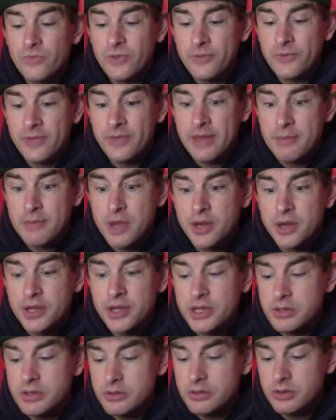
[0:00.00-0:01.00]
For that
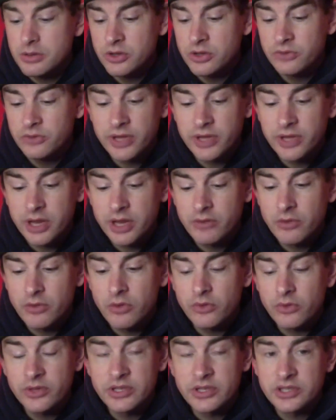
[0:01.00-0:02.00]
money, couldn't really go wrong.